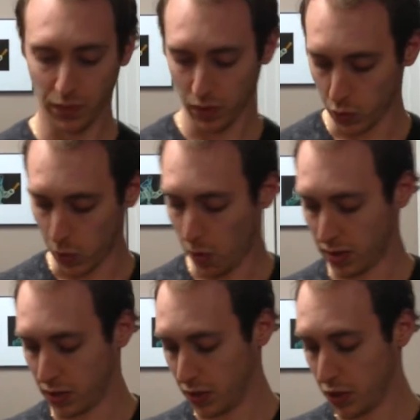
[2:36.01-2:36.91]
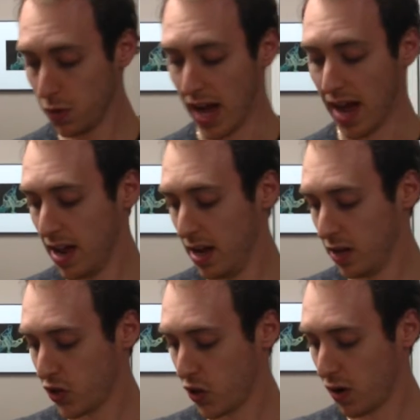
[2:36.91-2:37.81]
So we want to do that,
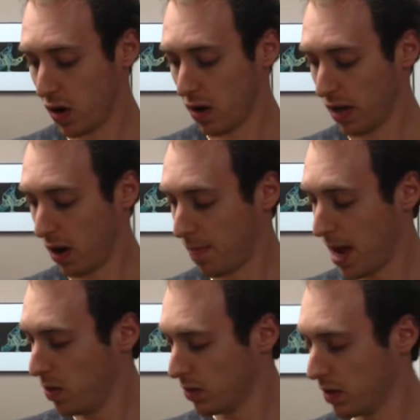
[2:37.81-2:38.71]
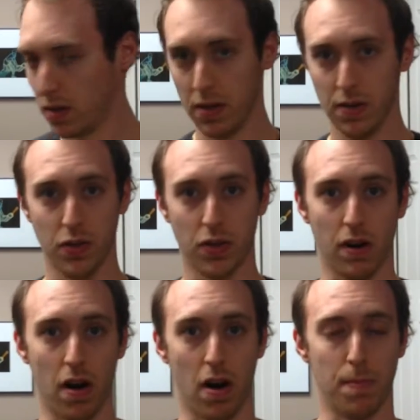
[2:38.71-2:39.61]
turn our arm out, turn
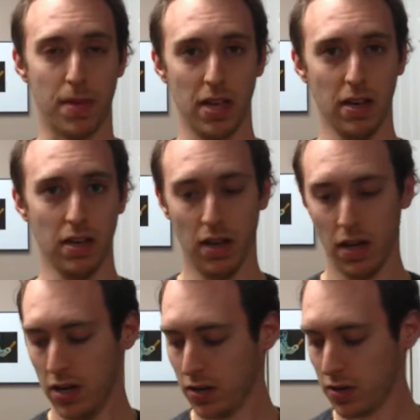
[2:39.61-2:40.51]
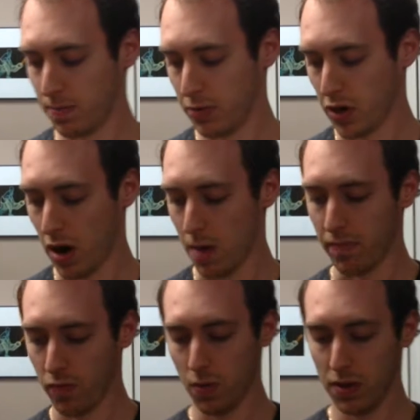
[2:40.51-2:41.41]
our arm in, push our arm
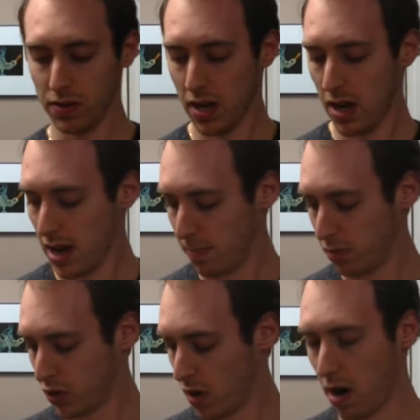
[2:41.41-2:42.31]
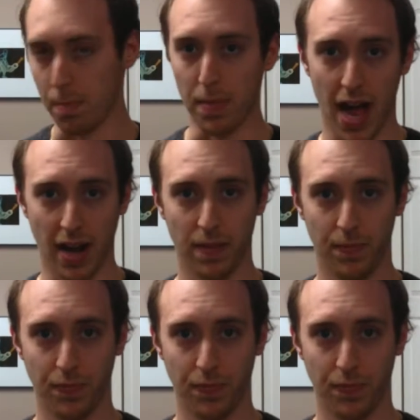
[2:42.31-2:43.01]
forward, and push our arm back.